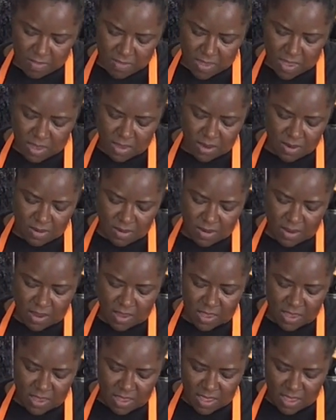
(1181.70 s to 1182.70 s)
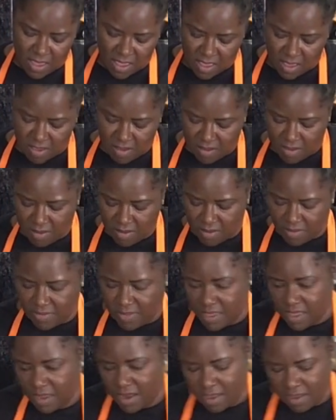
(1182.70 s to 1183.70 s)
Make sure I get all of
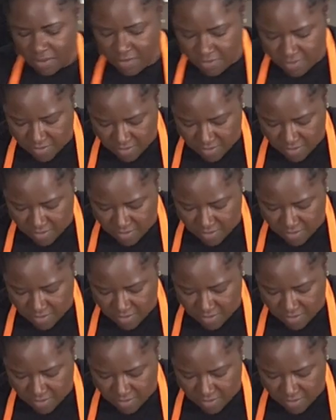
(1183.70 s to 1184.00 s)
that off